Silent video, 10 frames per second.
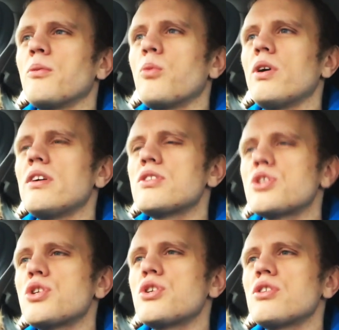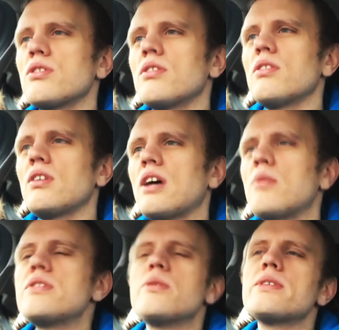which
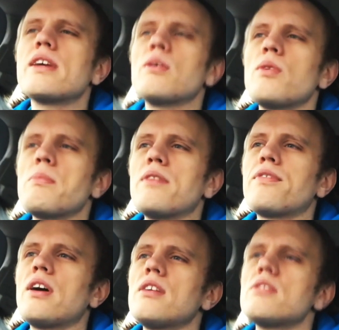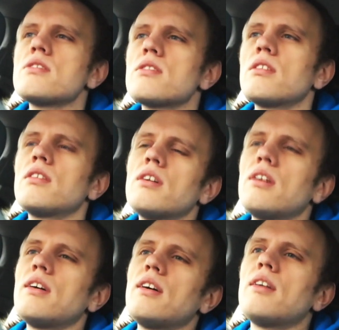I was using it with my friends
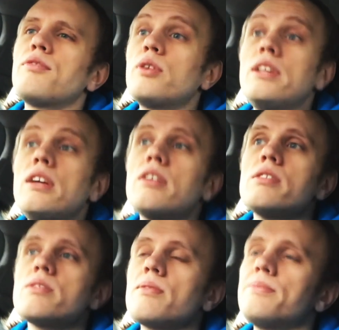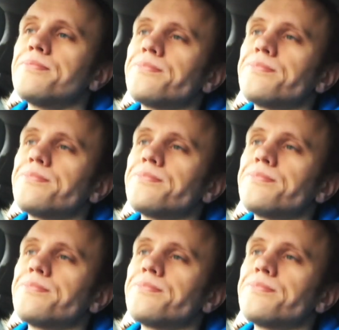for years.